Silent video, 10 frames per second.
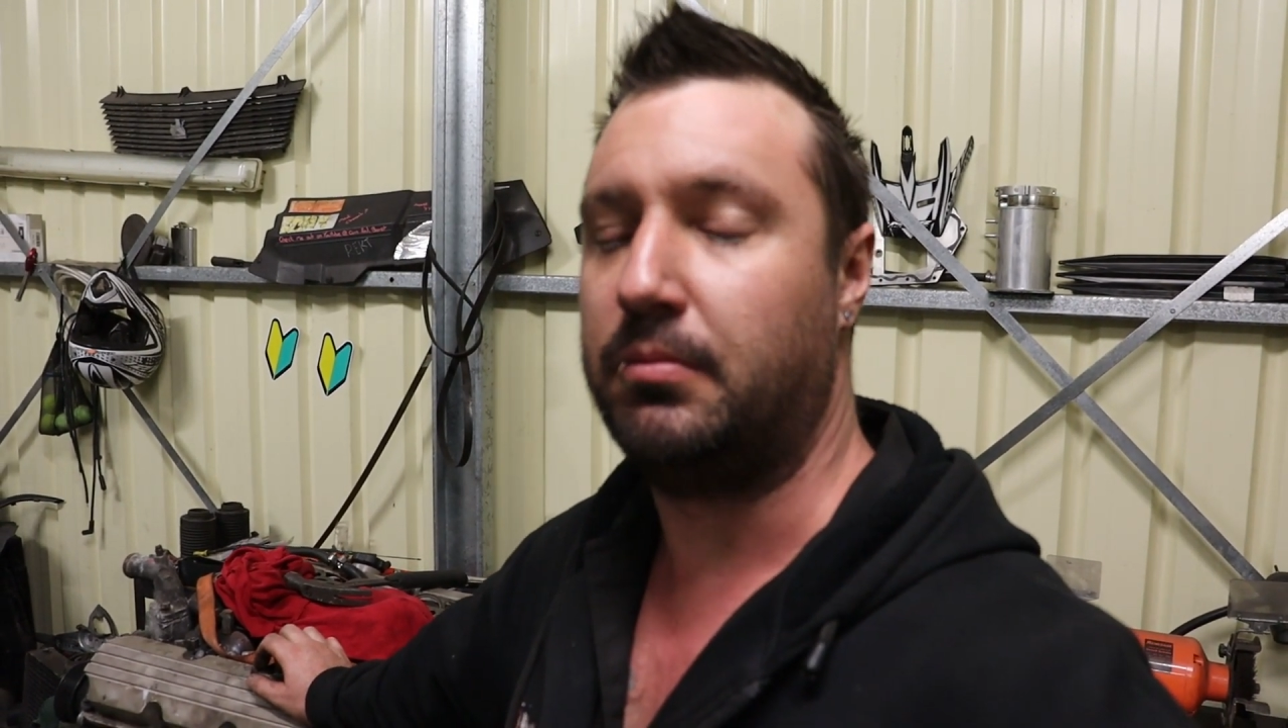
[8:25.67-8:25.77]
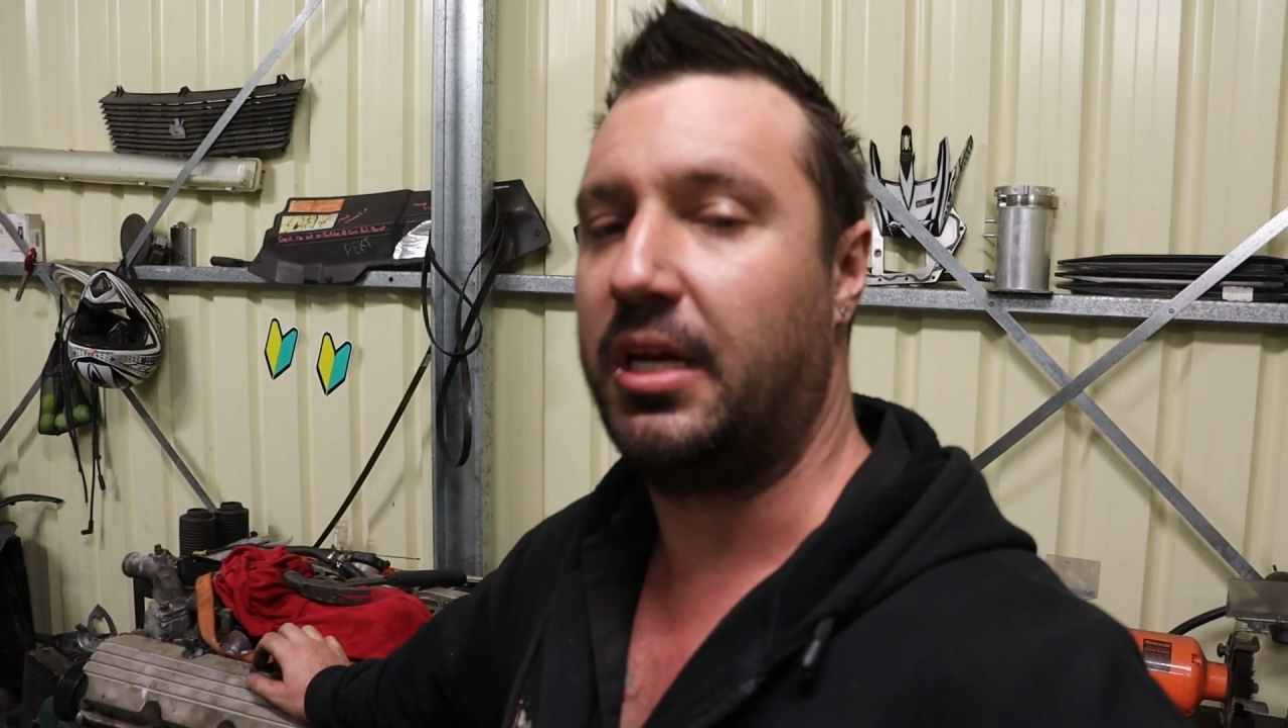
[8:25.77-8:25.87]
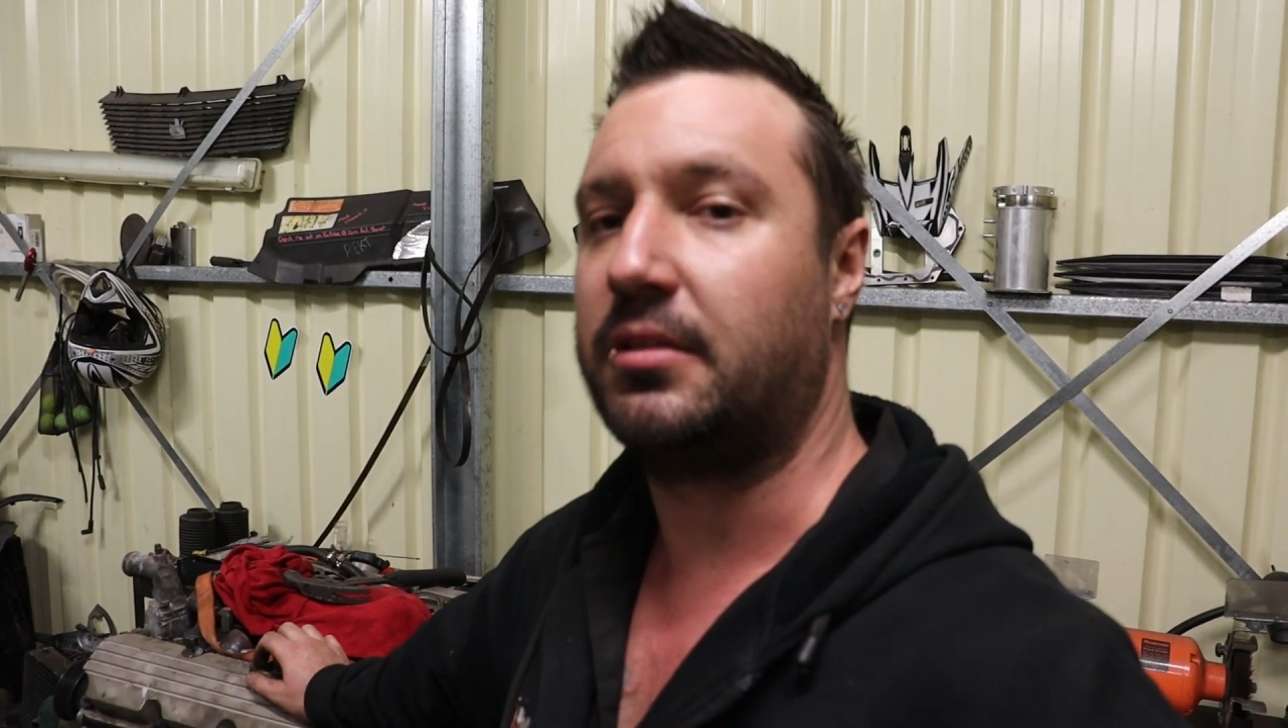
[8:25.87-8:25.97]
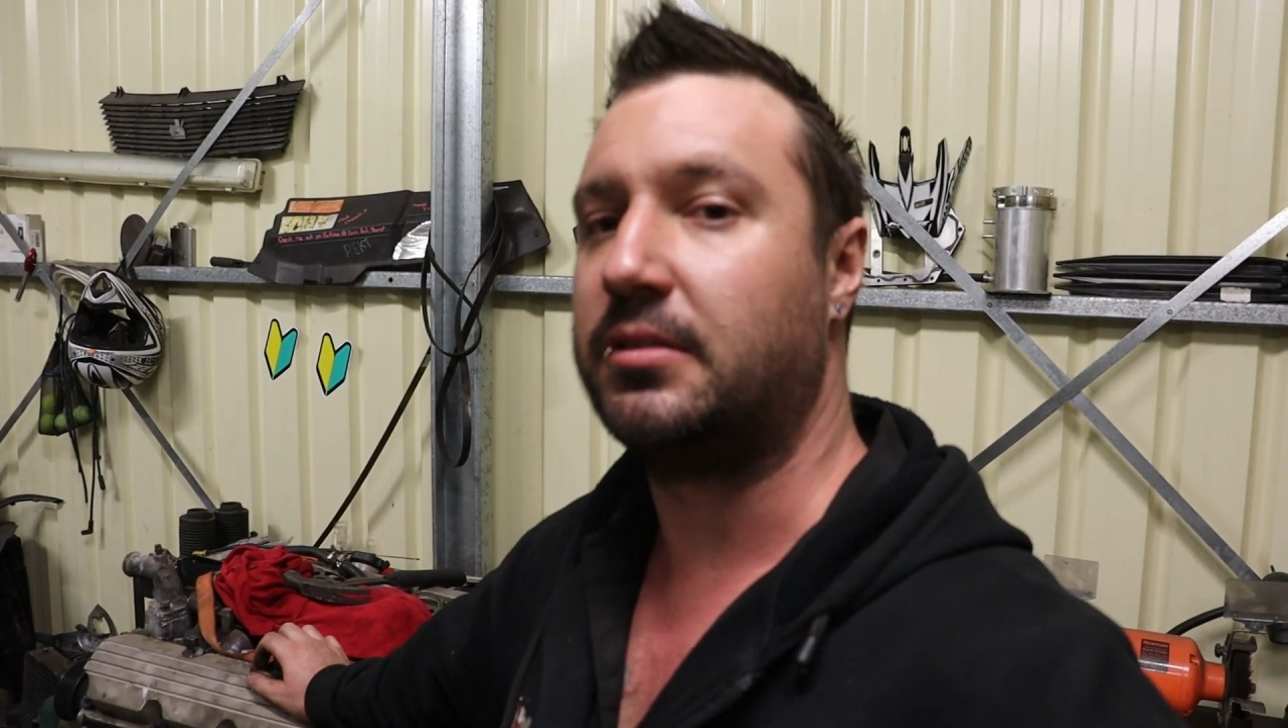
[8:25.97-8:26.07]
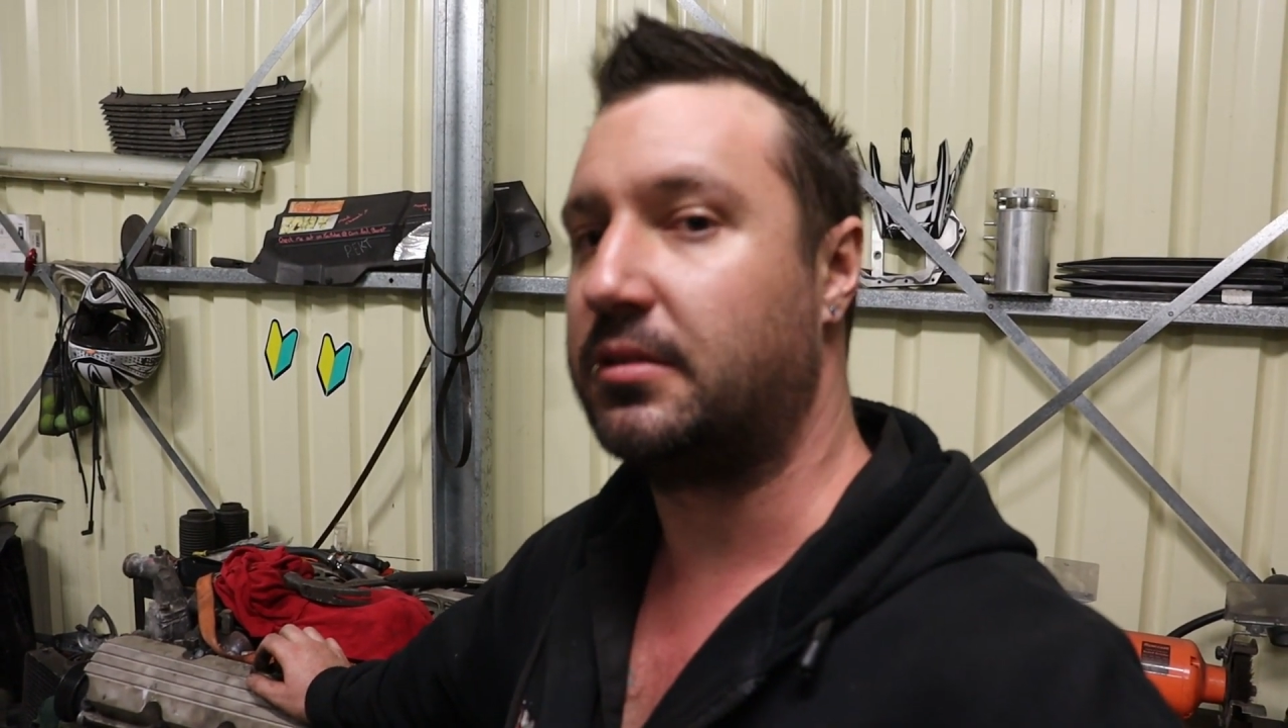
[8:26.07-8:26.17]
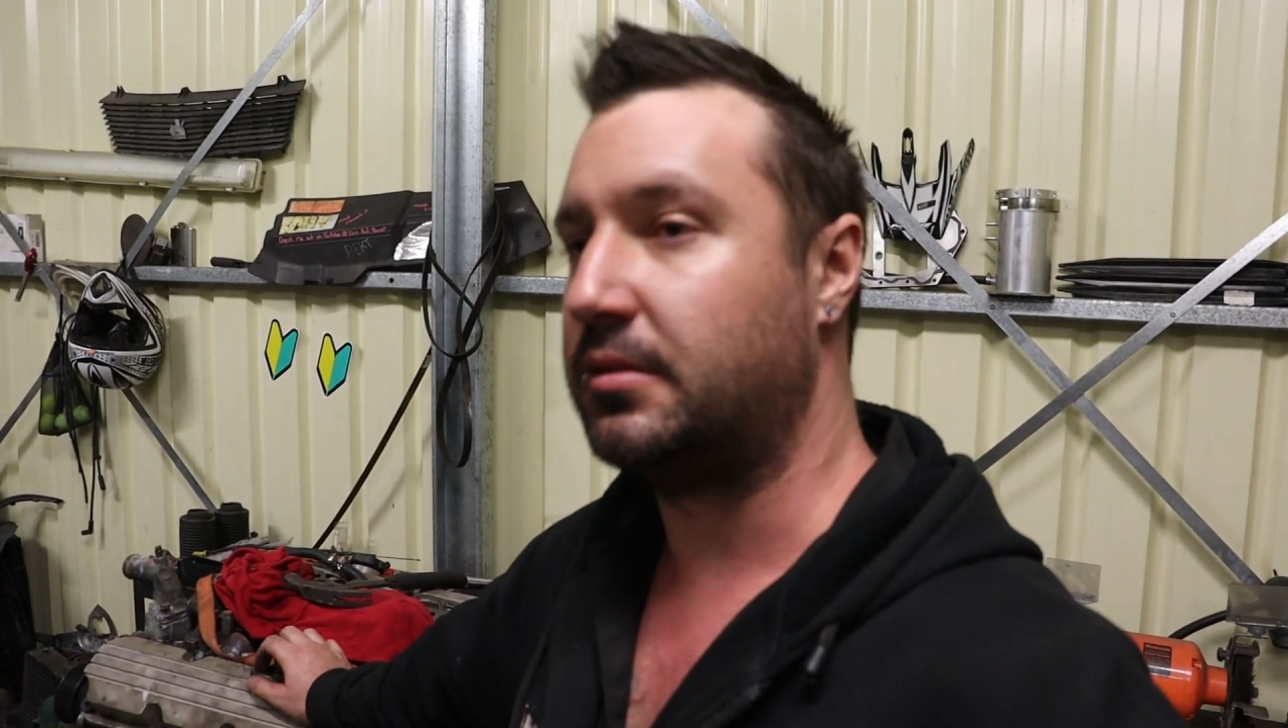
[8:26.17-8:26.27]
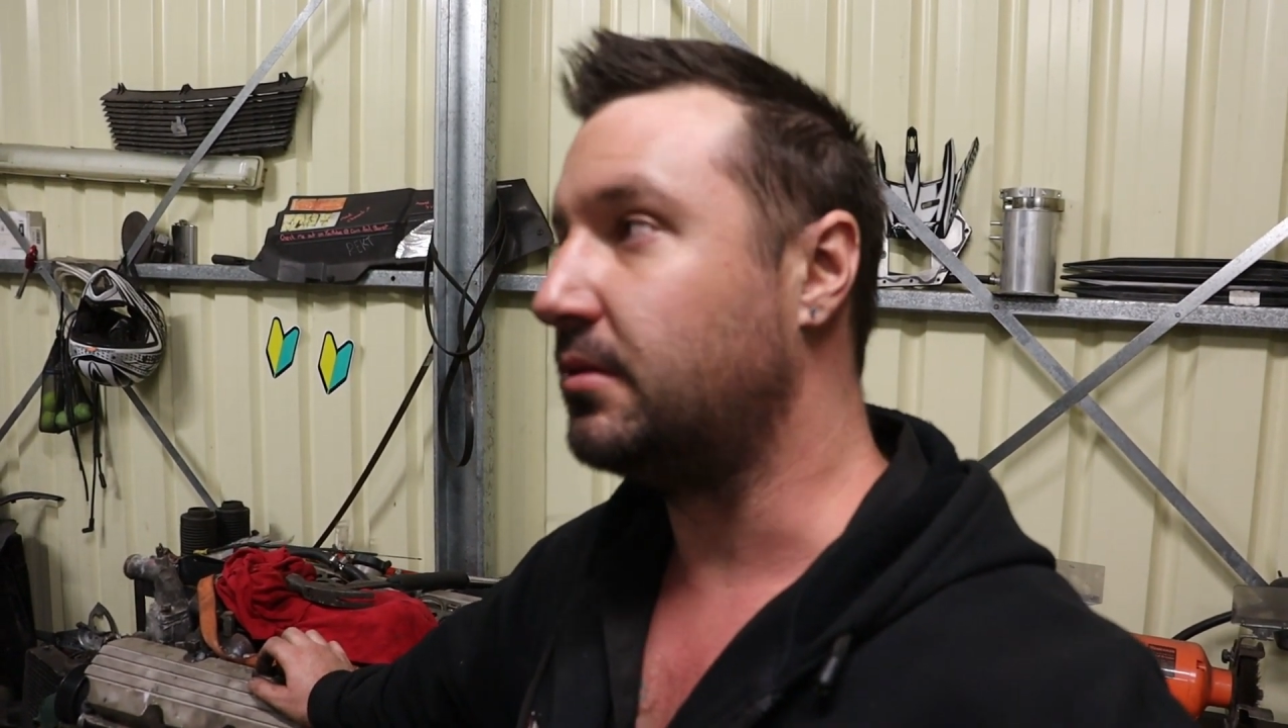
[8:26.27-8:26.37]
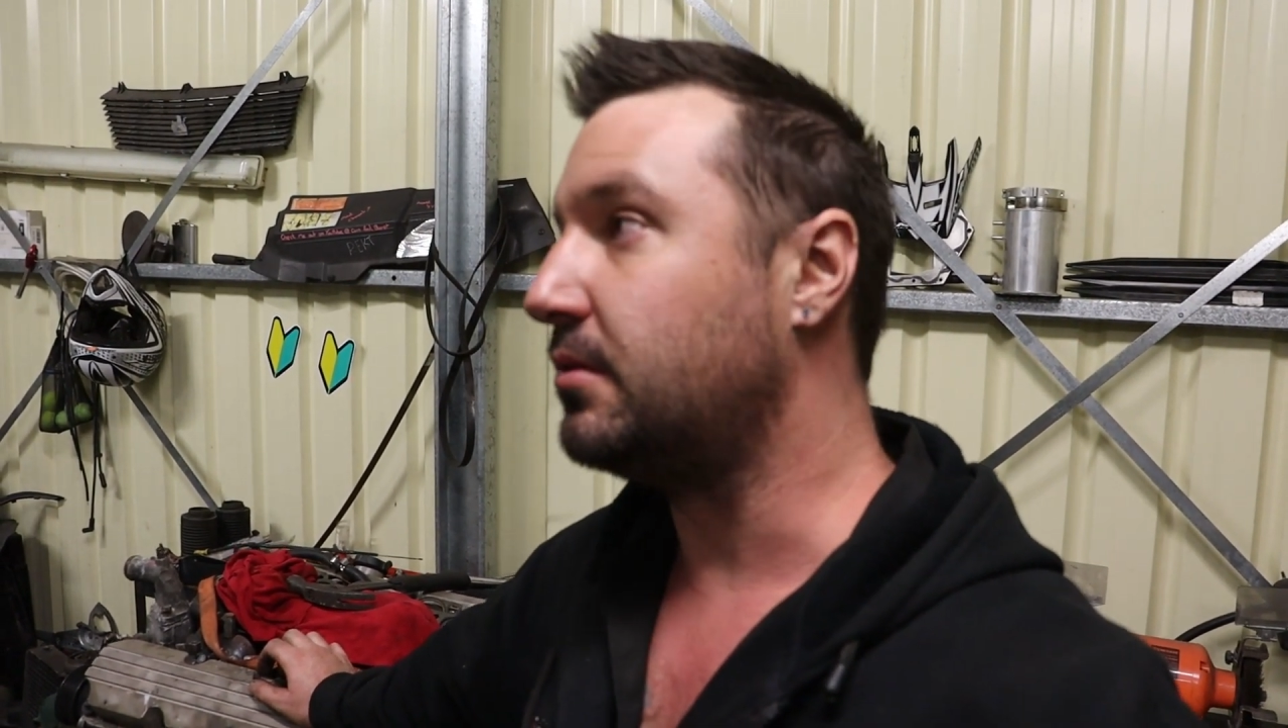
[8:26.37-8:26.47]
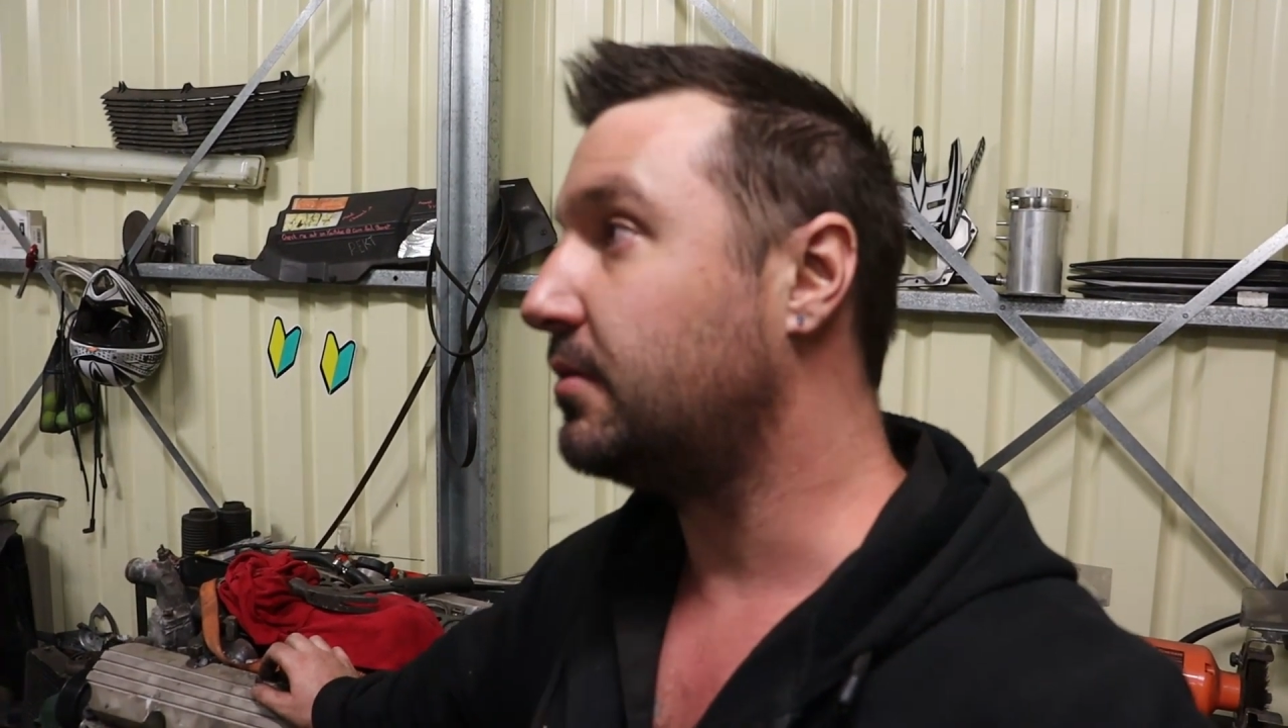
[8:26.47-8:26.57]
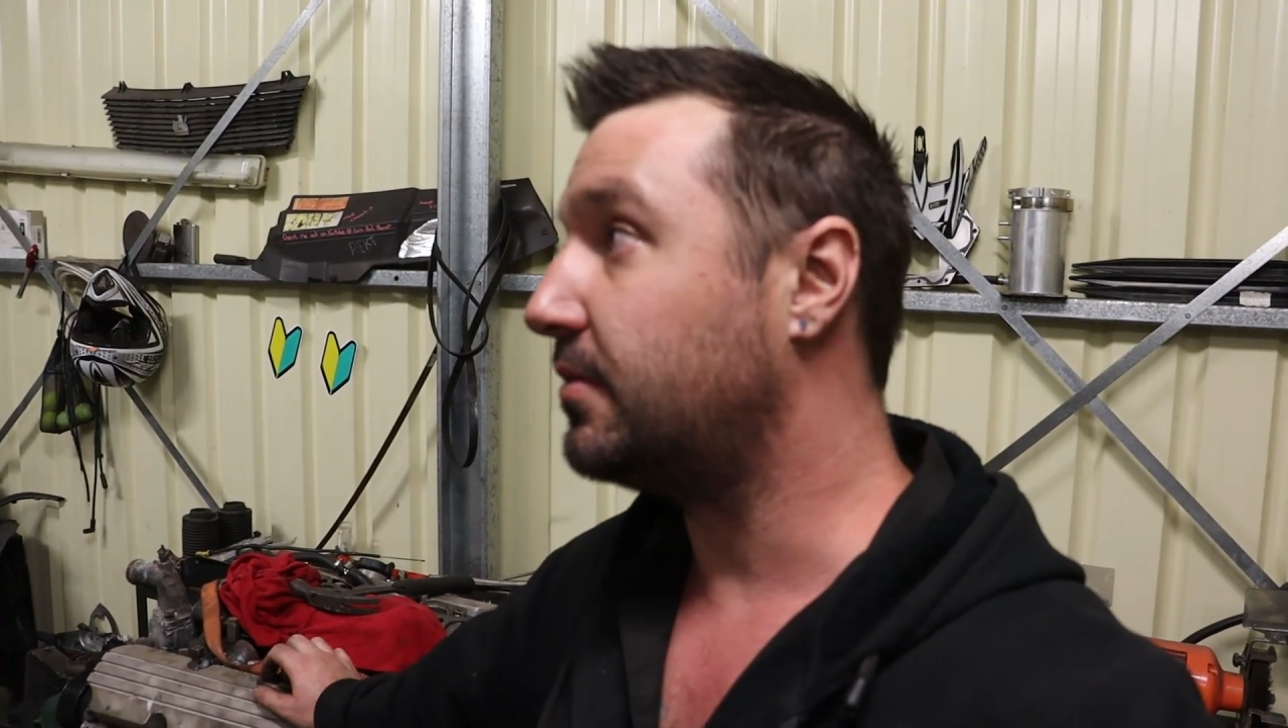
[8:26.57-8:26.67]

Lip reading: mounts and